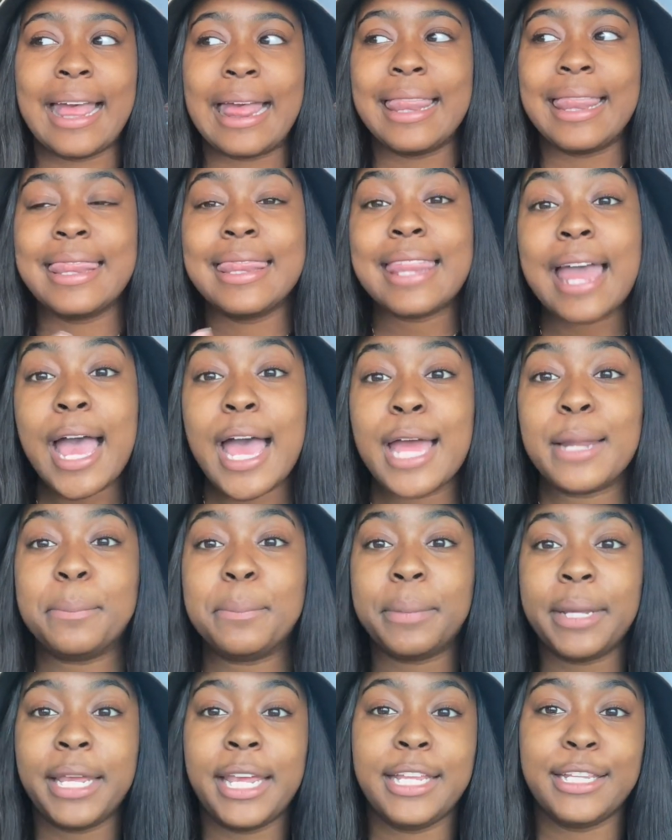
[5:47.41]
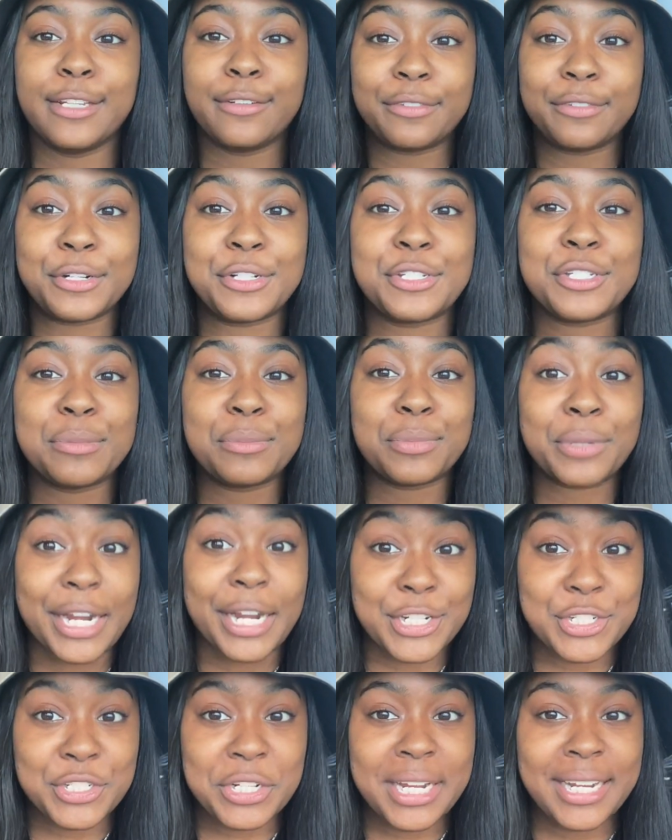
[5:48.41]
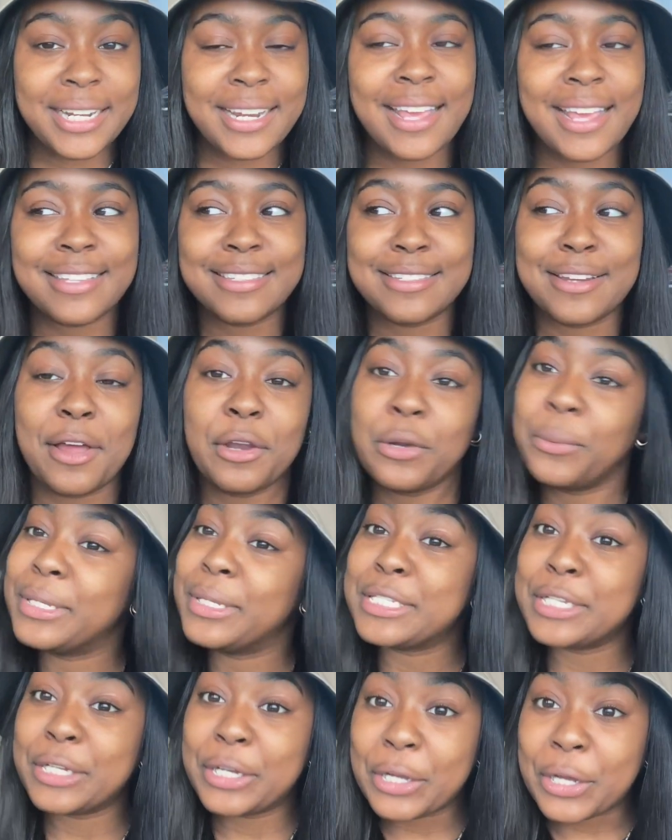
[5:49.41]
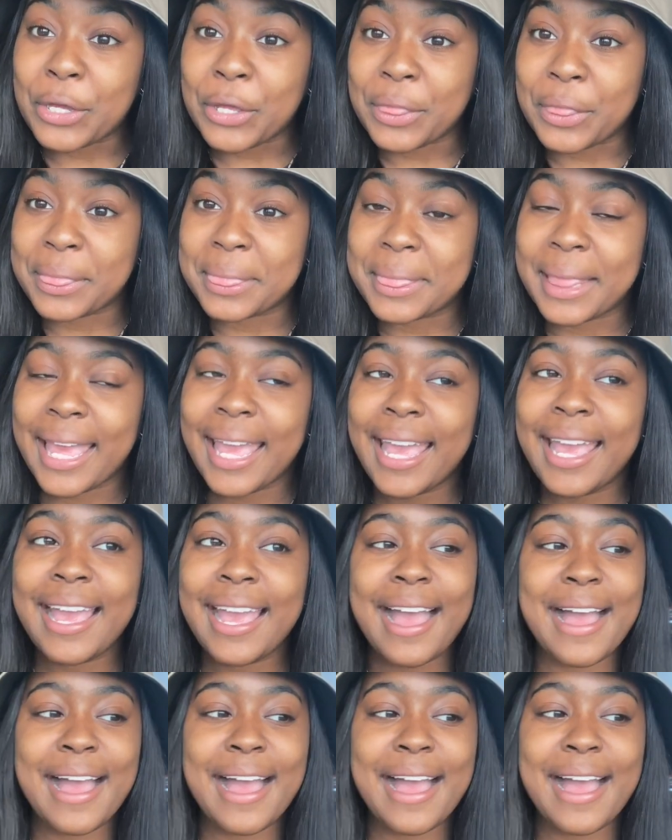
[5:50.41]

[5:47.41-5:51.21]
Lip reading: that being the first impression is not always a good thing.